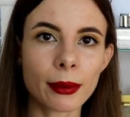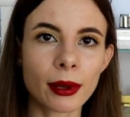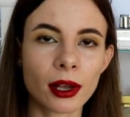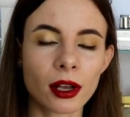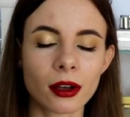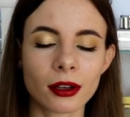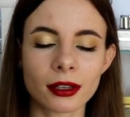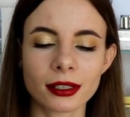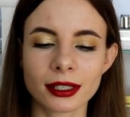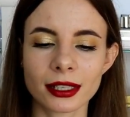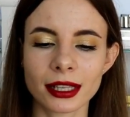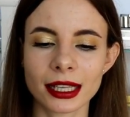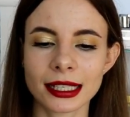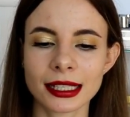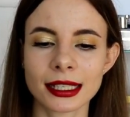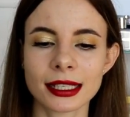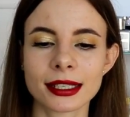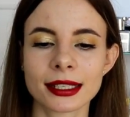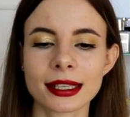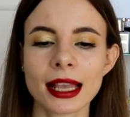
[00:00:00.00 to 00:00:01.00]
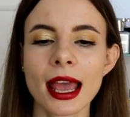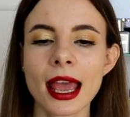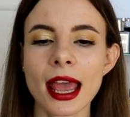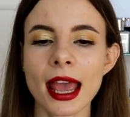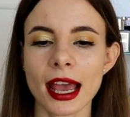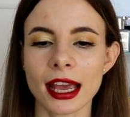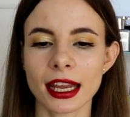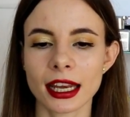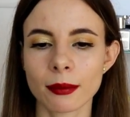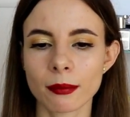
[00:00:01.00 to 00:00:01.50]
because this is
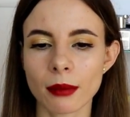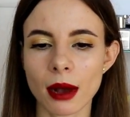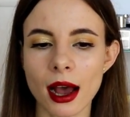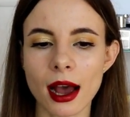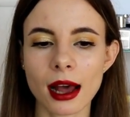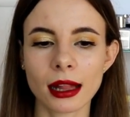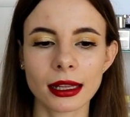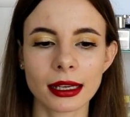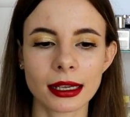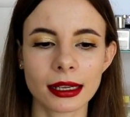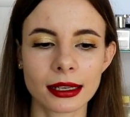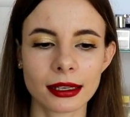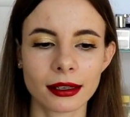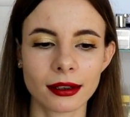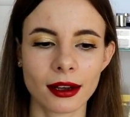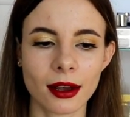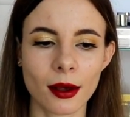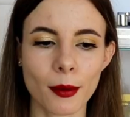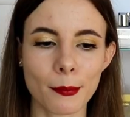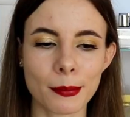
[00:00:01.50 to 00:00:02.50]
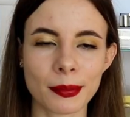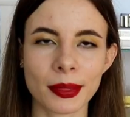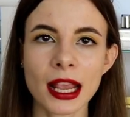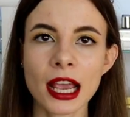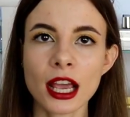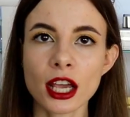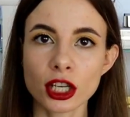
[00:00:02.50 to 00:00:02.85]
an animalic